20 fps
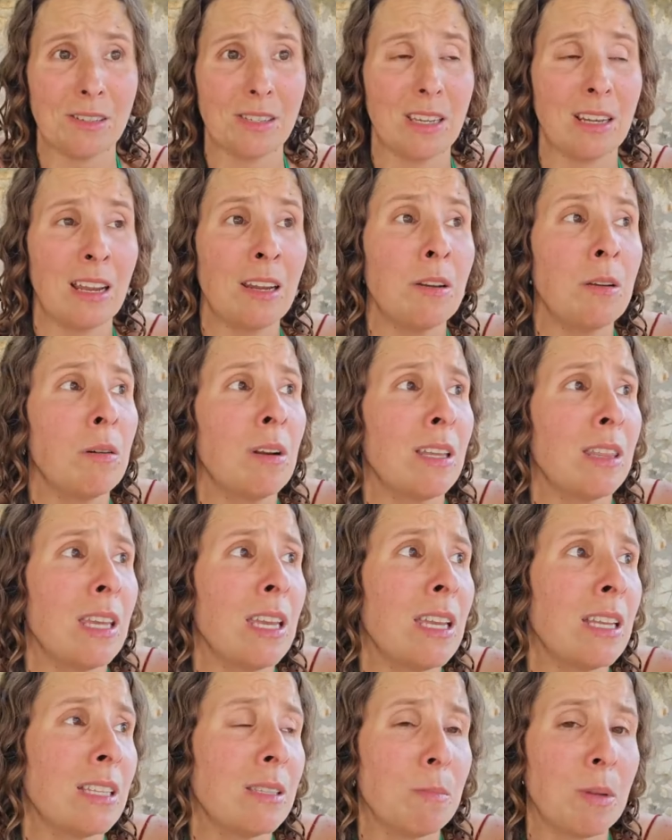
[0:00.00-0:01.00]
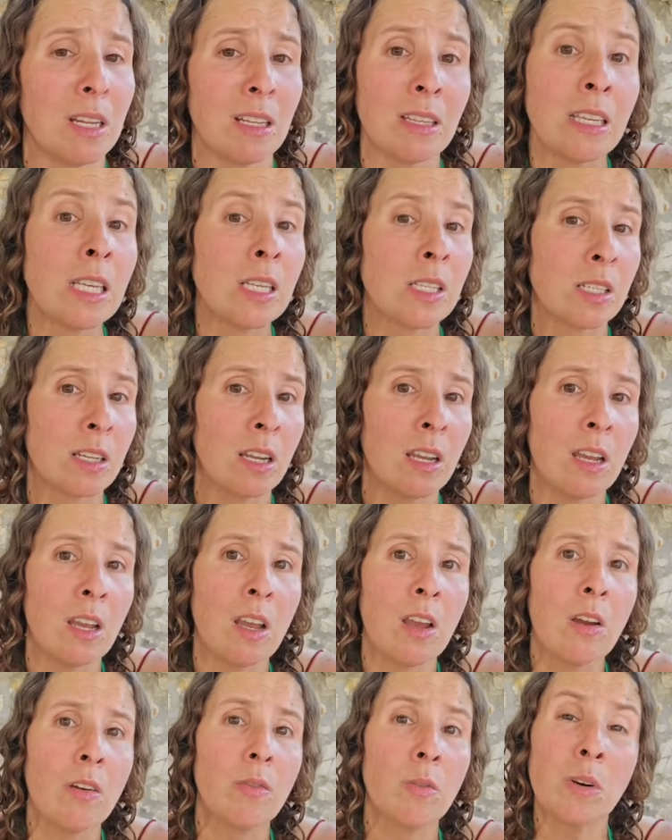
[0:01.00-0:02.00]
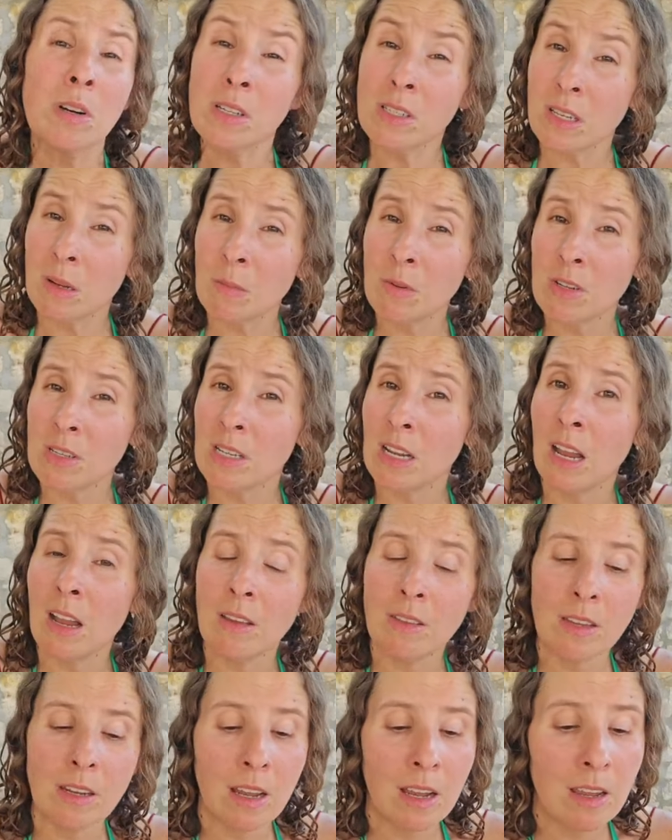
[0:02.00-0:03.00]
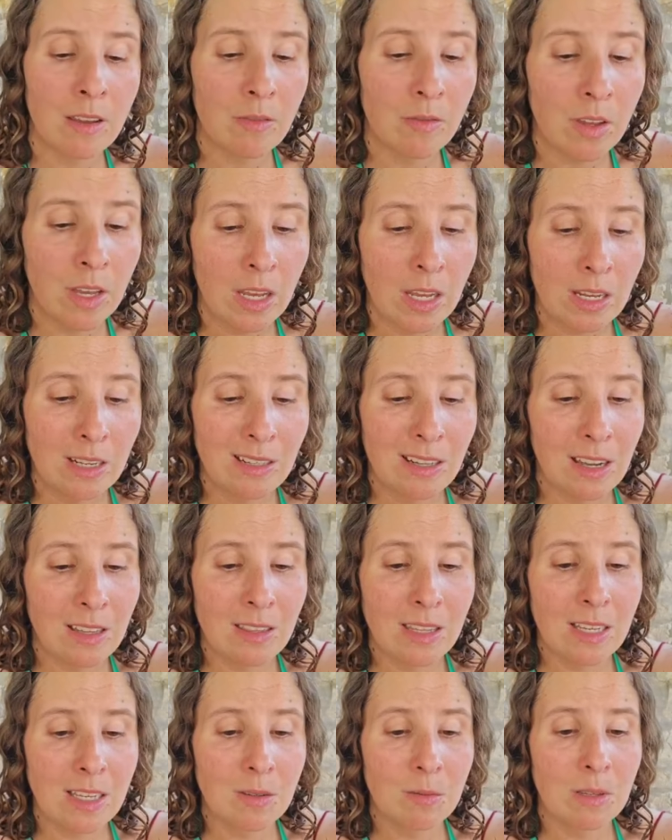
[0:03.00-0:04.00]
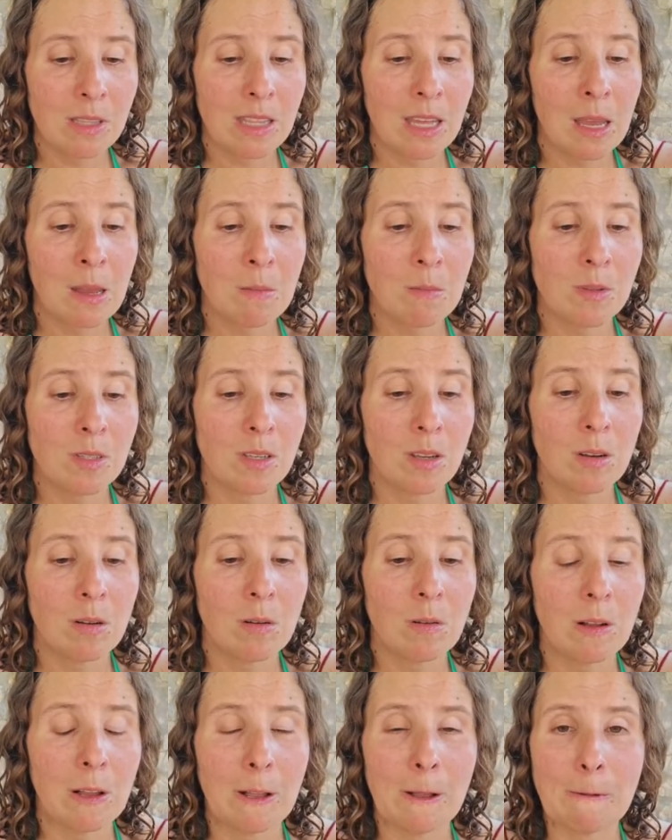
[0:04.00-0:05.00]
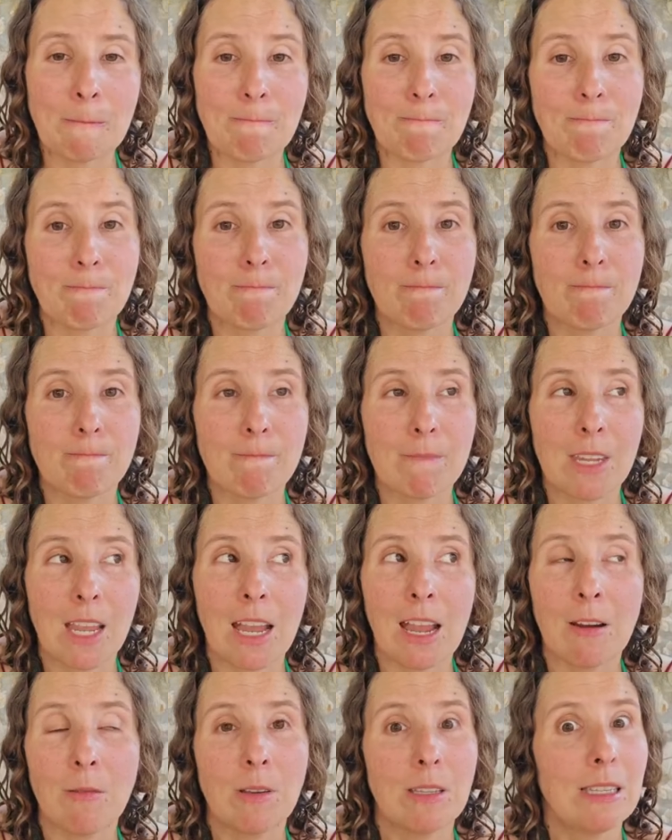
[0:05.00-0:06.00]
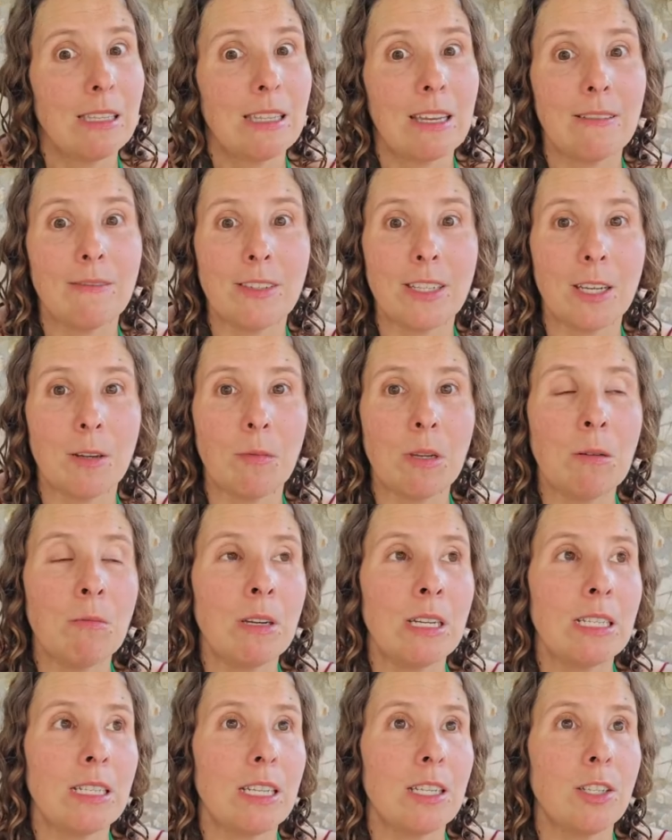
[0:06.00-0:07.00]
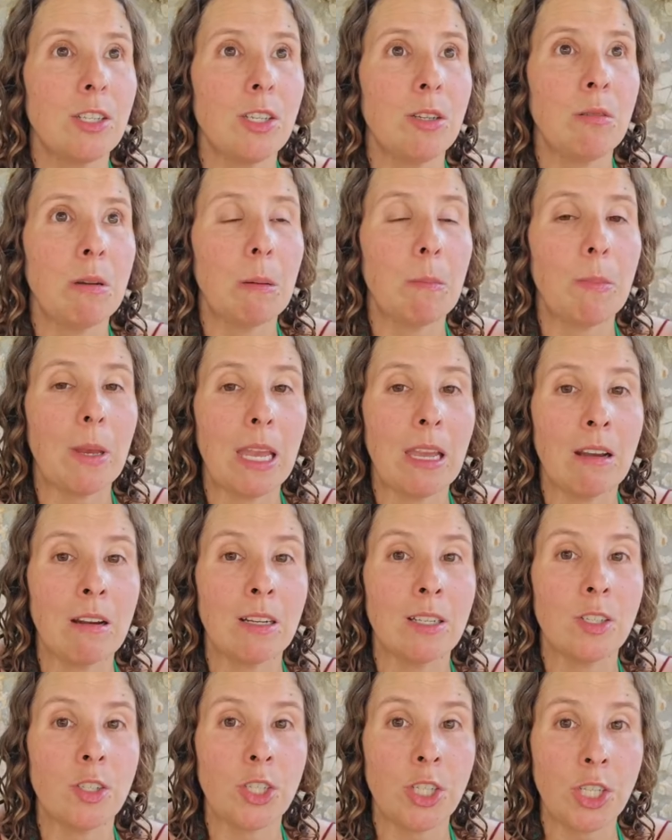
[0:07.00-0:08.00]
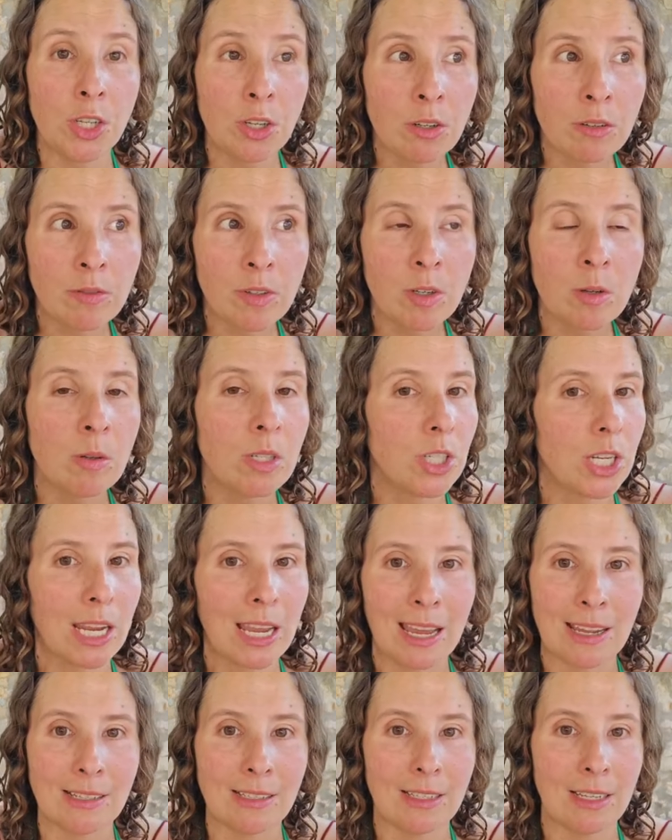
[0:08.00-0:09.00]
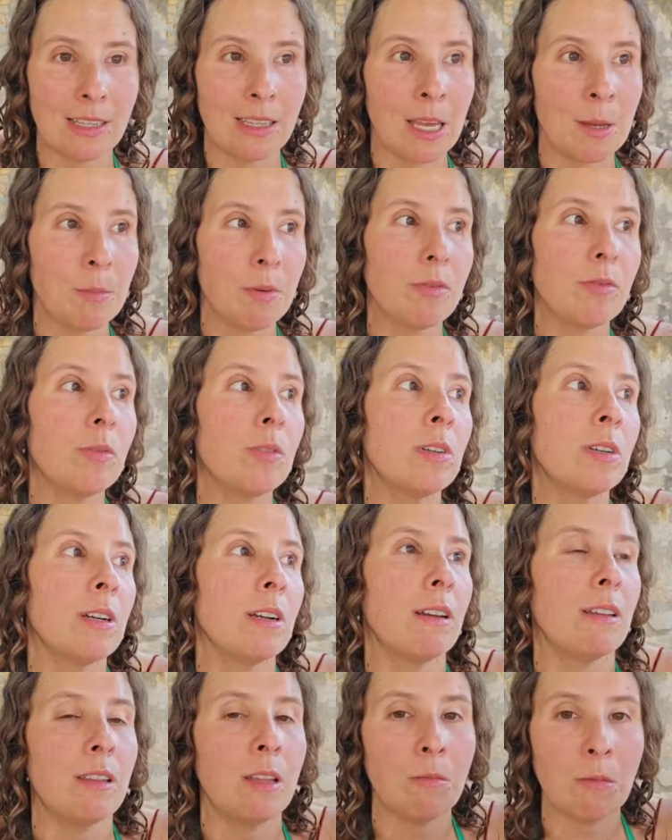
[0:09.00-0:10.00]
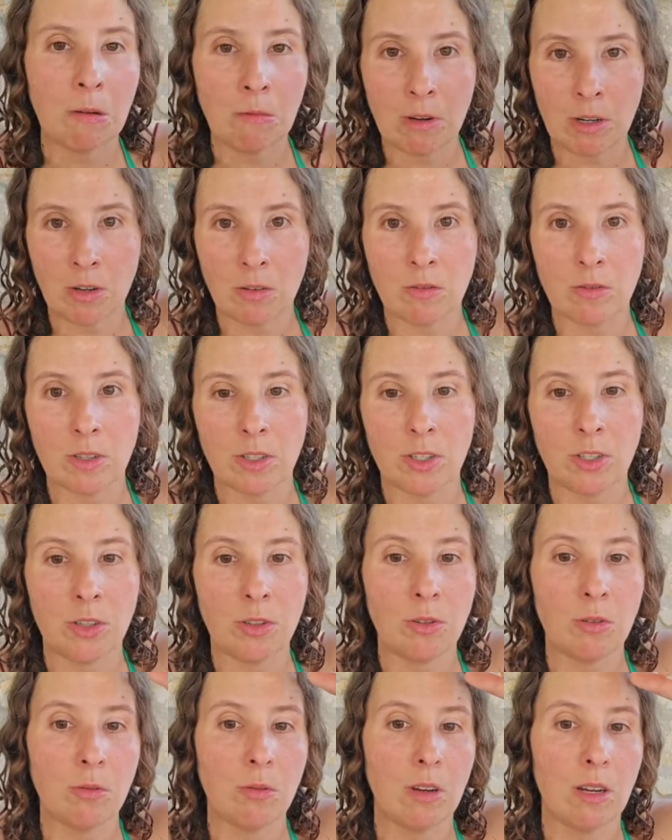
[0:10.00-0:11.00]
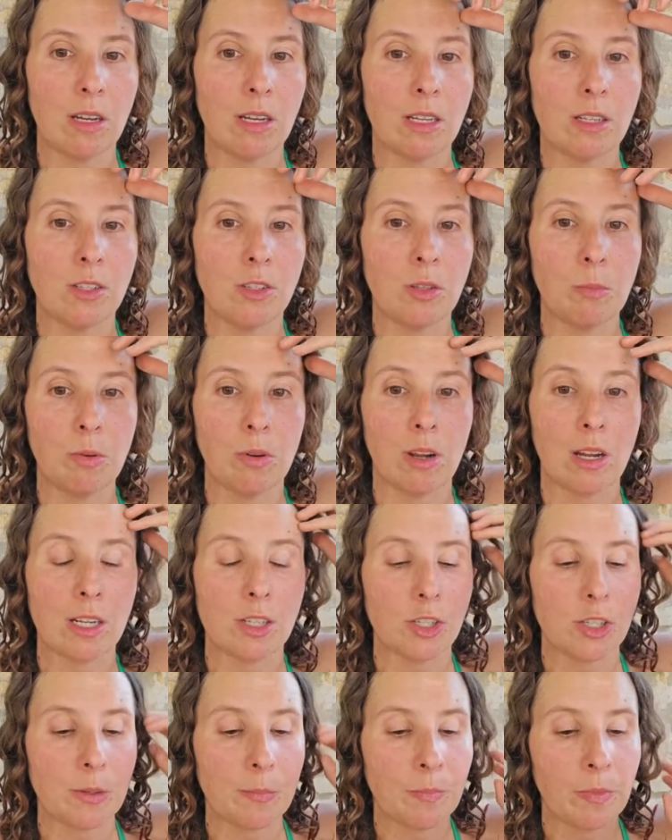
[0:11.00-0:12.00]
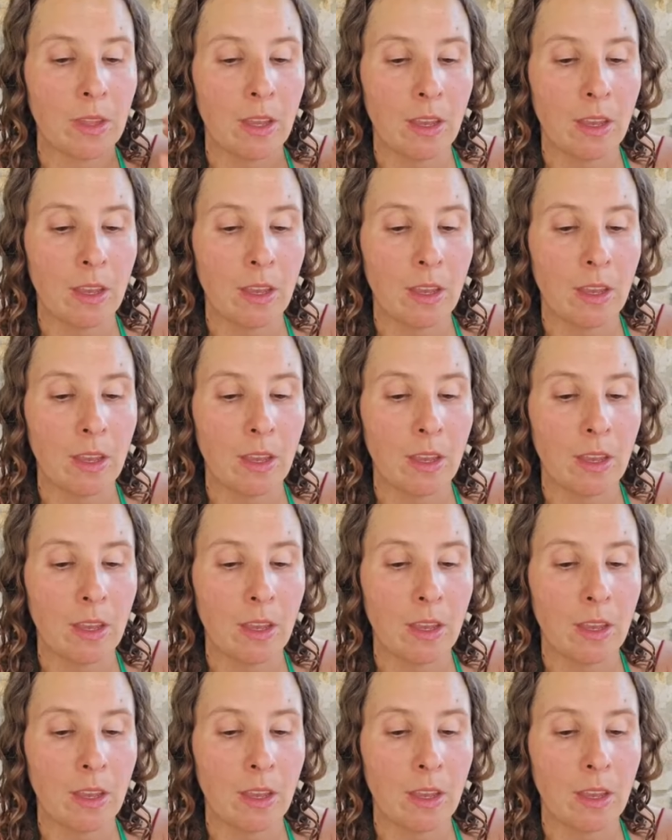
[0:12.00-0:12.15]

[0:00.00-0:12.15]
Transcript: And I think it's been at least 4 summers now that I've done this with them. So I really loved it. We went into a bay on Chiovo, which I hadn't done that before, and then we went over to Brač.